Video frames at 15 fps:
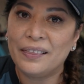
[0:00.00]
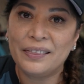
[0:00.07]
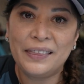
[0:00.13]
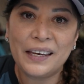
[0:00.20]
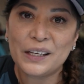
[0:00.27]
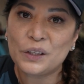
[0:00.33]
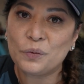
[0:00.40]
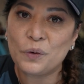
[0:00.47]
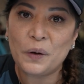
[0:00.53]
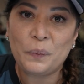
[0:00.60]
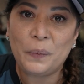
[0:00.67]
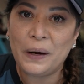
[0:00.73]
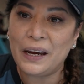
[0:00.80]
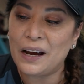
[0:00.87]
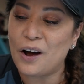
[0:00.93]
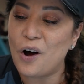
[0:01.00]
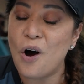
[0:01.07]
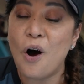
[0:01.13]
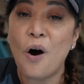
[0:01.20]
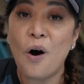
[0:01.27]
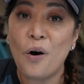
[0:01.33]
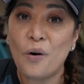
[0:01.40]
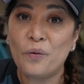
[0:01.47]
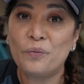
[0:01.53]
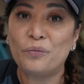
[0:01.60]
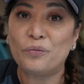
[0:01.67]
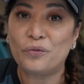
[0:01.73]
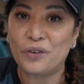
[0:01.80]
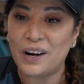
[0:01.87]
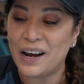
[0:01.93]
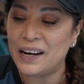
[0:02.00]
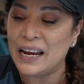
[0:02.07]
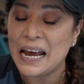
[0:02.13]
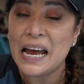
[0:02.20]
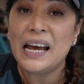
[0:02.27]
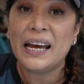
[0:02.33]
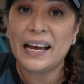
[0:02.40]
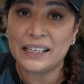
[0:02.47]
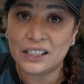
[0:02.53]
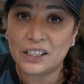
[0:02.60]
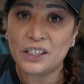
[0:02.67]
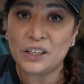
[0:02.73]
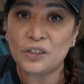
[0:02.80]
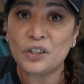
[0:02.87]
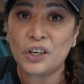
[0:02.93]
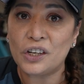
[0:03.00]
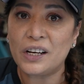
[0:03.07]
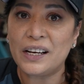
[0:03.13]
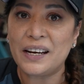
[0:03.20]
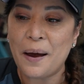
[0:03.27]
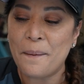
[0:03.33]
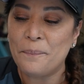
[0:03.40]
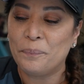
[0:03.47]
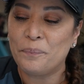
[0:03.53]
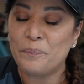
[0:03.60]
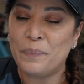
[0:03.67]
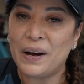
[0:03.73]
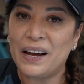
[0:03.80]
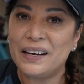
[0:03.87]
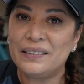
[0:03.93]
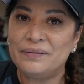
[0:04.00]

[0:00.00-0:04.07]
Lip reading: this would be a home run. It's still good, but